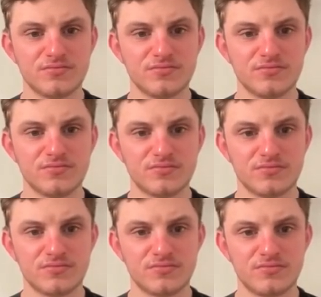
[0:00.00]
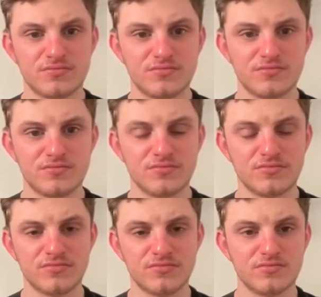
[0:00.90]

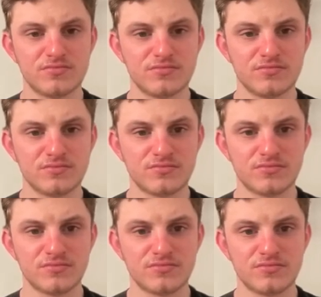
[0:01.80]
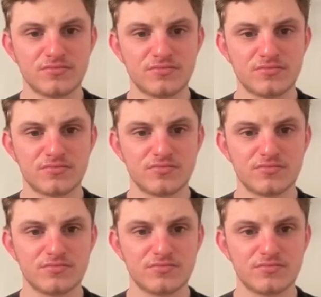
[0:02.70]
(not speaking)